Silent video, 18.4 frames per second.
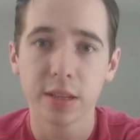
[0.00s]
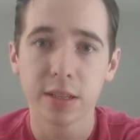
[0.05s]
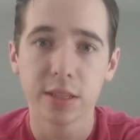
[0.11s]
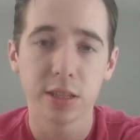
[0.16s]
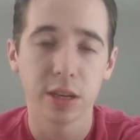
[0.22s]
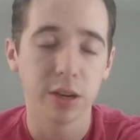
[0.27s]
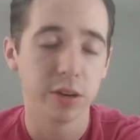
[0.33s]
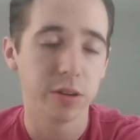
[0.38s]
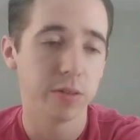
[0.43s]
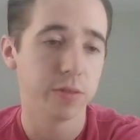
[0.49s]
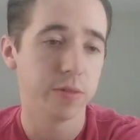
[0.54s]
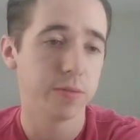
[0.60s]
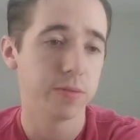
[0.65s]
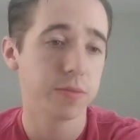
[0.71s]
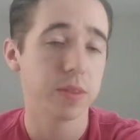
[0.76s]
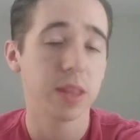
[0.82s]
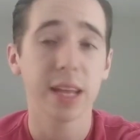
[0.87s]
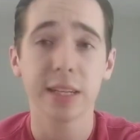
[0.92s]
So
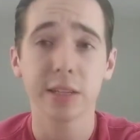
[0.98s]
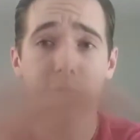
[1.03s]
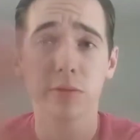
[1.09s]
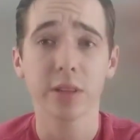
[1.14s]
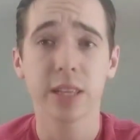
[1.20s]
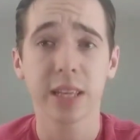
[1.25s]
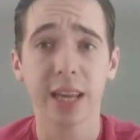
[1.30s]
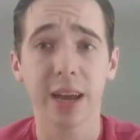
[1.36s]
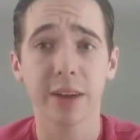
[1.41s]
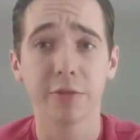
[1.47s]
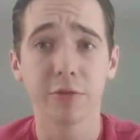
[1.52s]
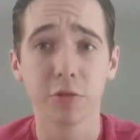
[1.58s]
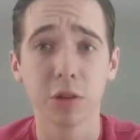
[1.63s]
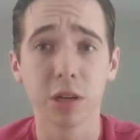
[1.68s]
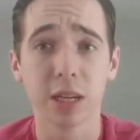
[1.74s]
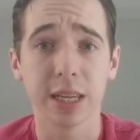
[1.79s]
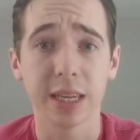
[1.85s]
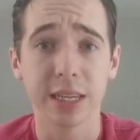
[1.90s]
that's one thing I
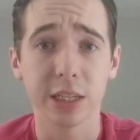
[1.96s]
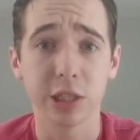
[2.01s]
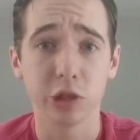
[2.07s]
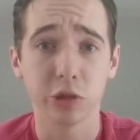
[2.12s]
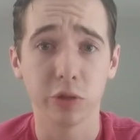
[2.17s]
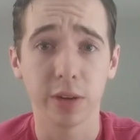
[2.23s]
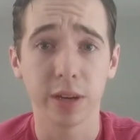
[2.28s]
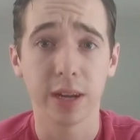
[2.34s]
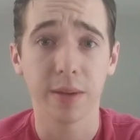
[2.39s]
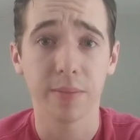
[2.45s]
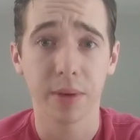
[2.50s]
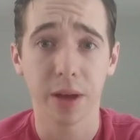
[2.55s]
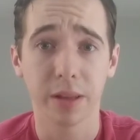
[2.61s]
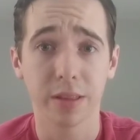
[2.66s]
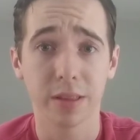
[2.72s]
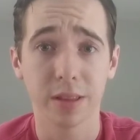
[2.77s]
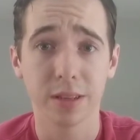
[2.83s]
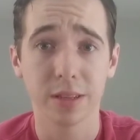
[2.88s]
really enjoy
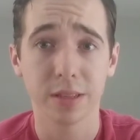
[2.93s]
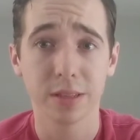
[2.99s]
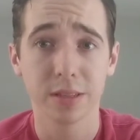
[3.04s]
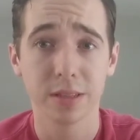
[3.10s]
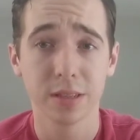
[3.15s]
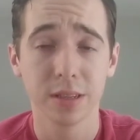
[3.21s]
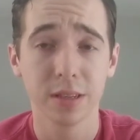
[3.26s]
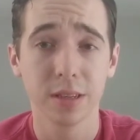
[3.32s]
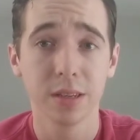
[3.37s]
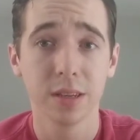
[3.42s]
about this.